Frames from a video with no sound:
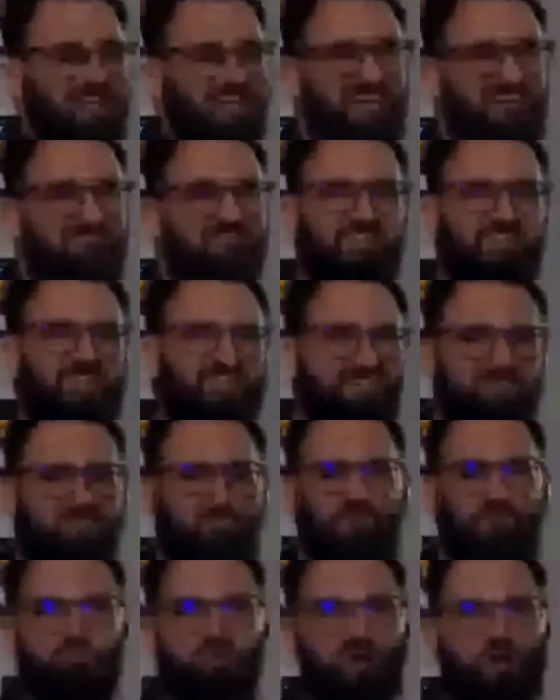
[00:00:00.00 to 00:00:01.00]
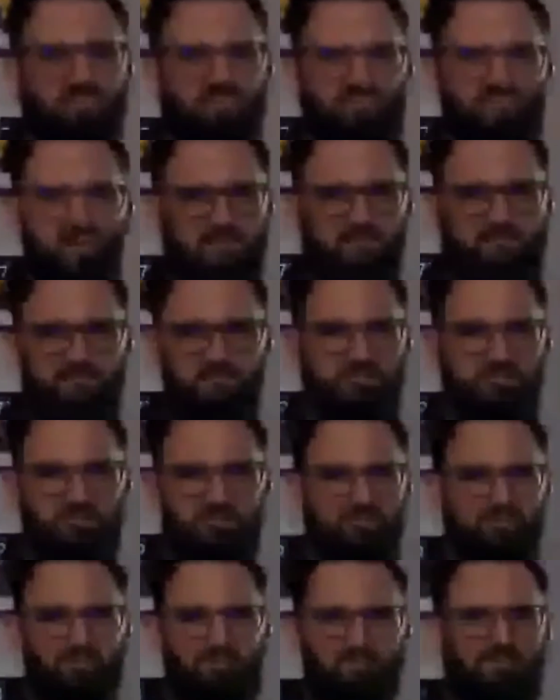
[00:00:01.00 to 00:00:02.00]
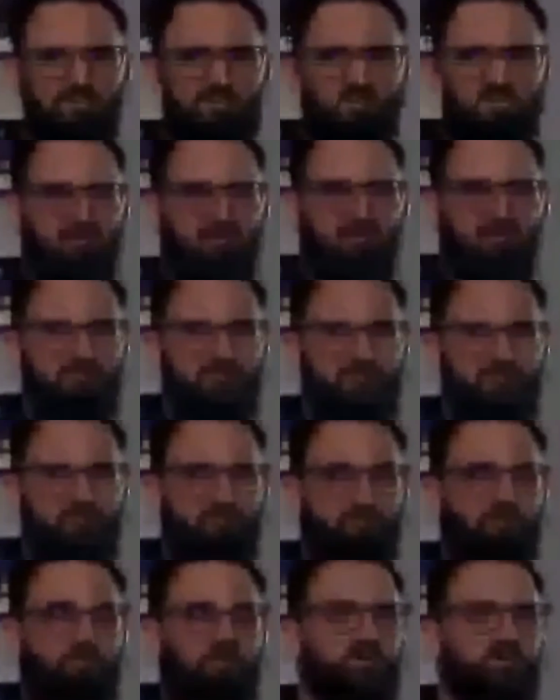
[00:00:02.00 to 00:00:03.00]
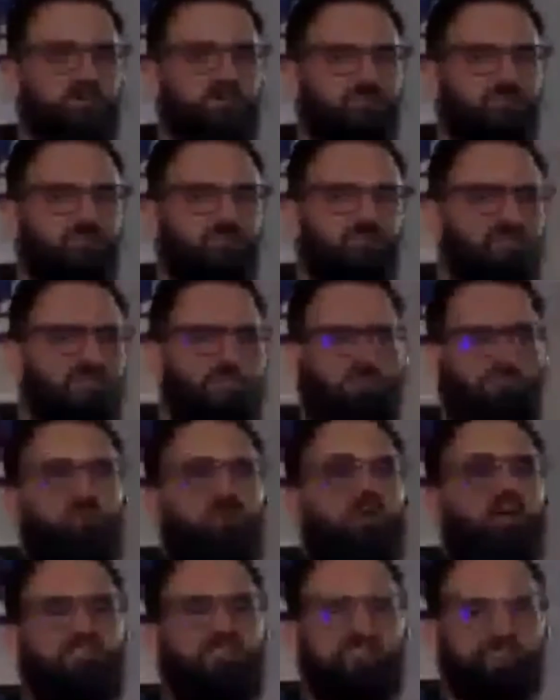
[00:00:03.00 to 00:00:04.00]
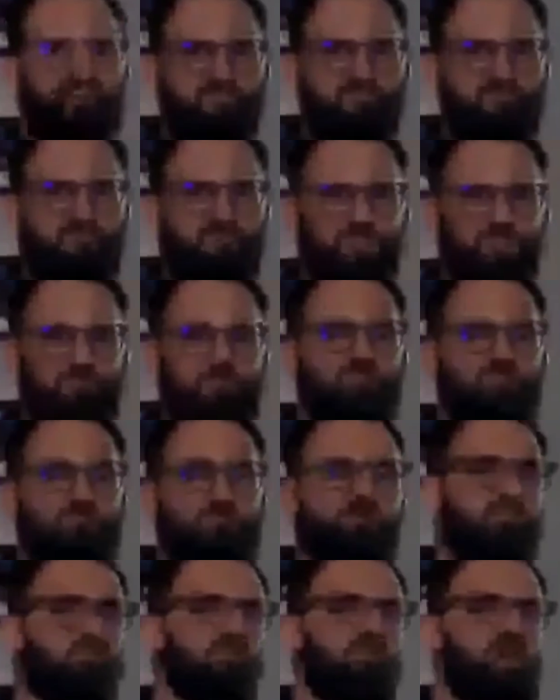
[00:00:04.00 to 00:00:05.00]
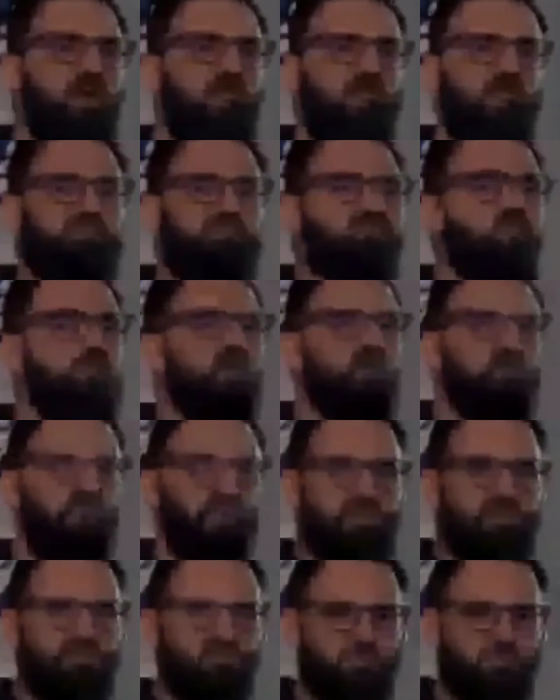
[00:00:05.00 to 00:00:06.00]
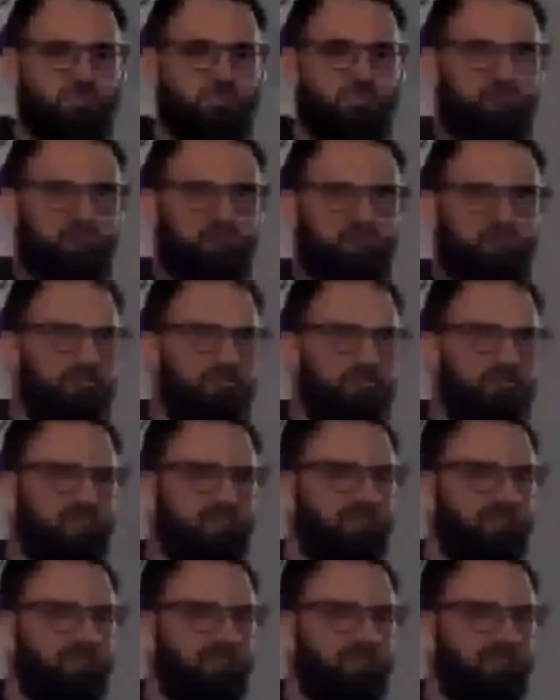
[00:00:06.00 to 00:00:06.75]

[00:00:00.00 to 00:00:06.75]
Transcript: can't even get the processor for the price difference between the graphics card and the pre-build.